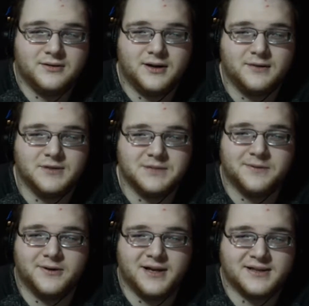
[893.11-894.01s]
I
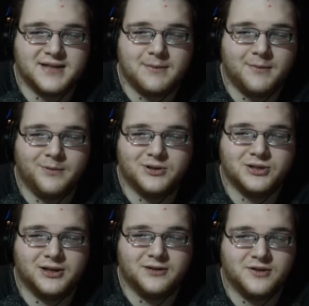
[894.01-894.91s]
whispered. I snapped my book
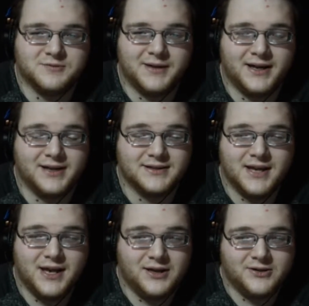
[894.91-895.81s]
shut and closed my eyes.
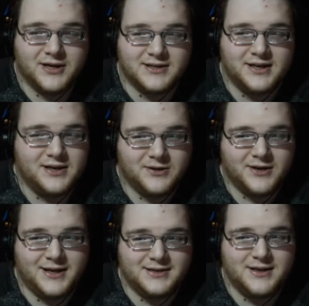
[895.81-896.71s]
Crazy,
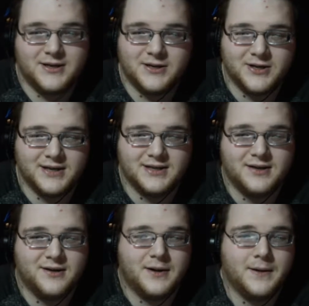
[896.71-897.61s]
crazy,
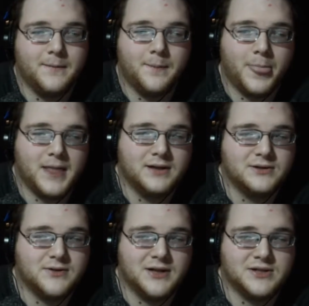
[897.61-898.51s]
crazy.
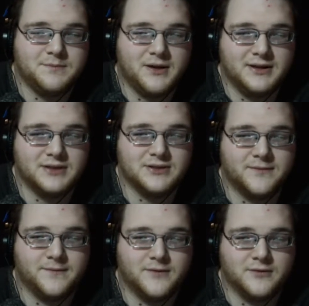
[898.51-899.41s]
Scratchy
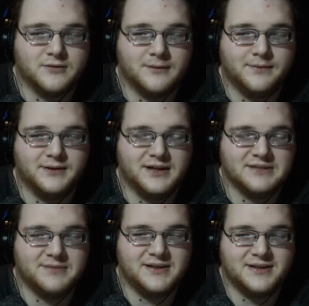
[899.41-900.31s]
polyester fur crumpled
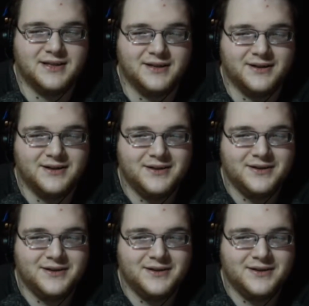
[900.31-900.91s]
against my skin.